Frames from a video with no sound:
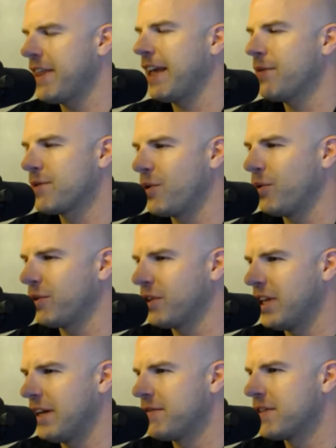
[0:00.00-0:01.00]
I think it was
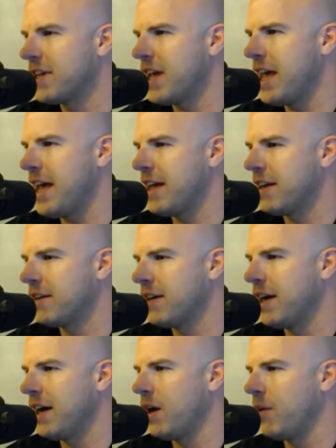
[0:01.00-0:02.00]
Golden Gloves, and
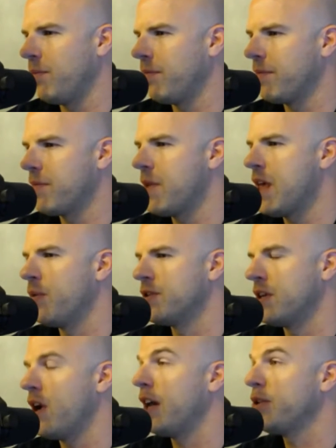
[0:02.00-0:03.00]
it
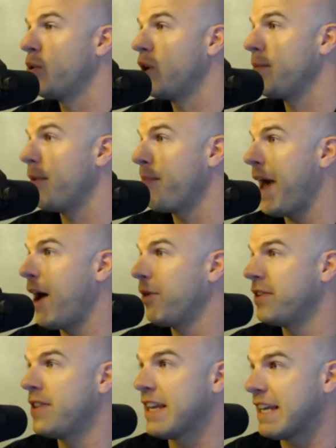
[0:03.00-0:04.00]
was a non-tournament
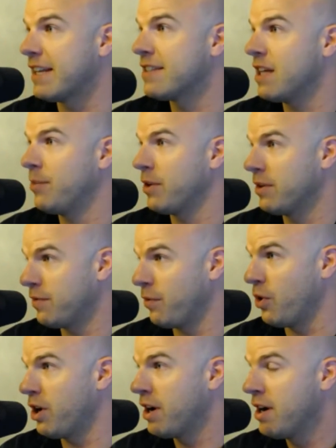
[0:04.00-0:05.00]
bout that they needed someone
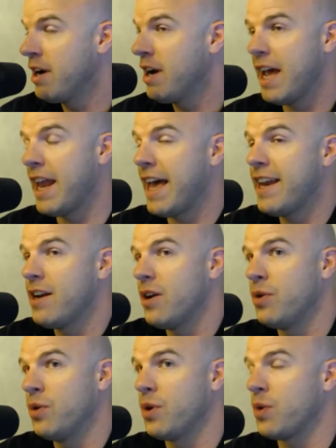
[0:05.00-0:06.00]
for. And I didn't
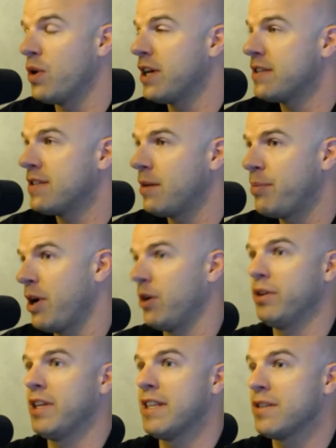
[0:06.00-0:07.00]
know who he was, and
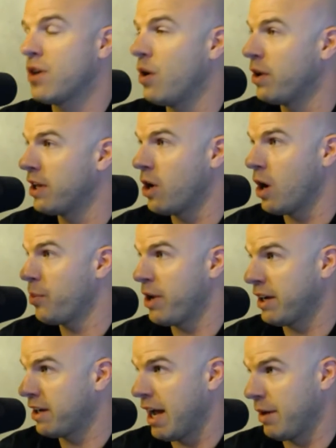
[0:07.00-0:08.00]
apparently this Cody
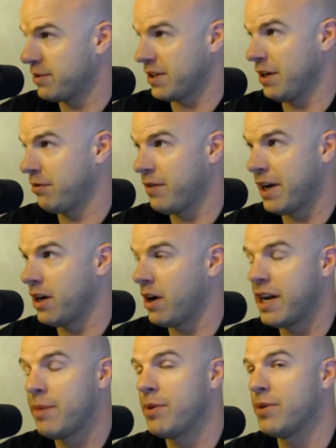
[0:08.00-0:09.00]
Garbrandt guy was going to fight
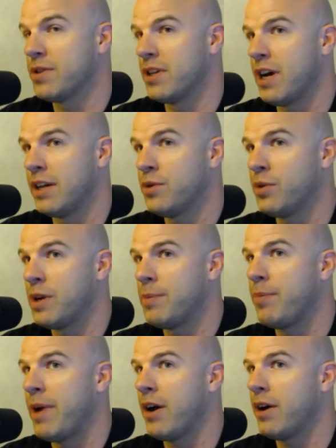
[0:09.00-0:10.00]
on it, but it was a
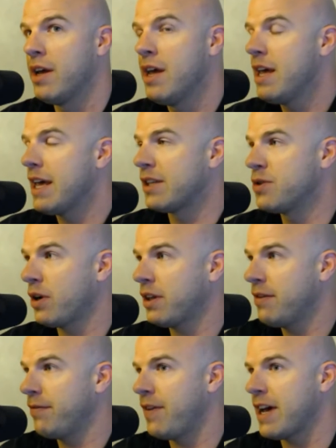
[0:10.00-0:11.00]
non-tournament bout. He
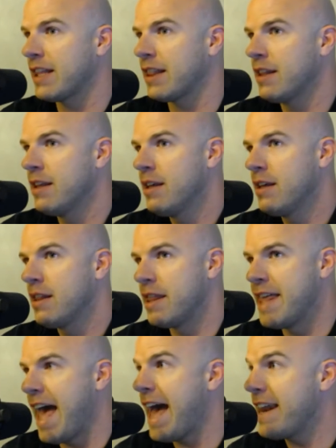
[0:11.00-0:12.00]
took the fight.
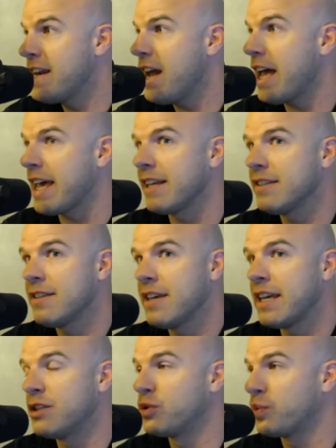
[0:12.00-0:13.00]
That night,
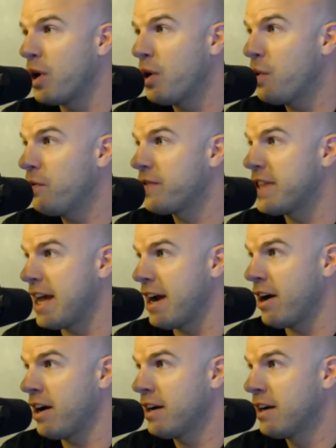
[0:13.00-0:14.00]
he drove
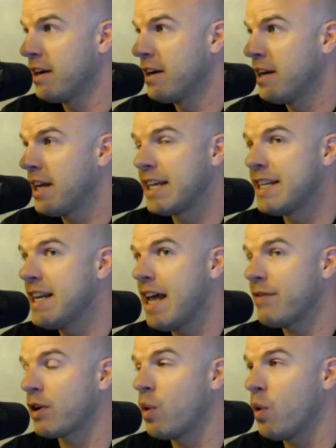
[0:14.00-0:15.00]
there. He
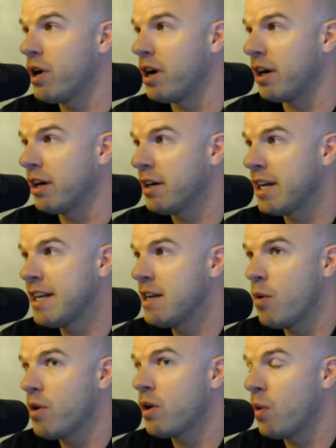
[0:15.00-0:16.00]
didn't have a corner.
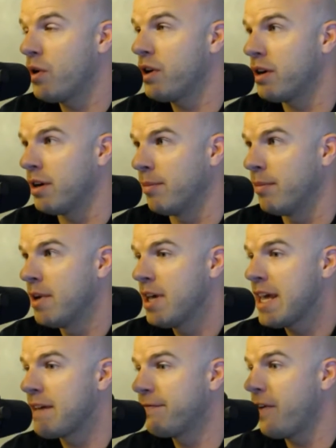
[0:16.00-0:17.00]
No one cornered him.
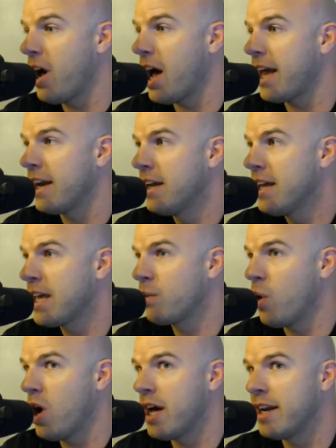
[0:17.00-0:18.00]
He fought. He
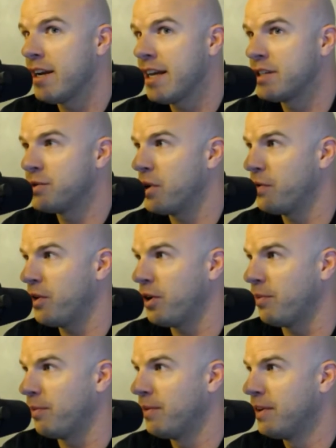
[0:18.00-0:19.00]
won. He drove
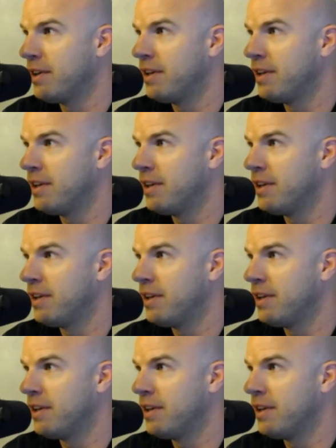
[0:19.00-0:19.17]
home.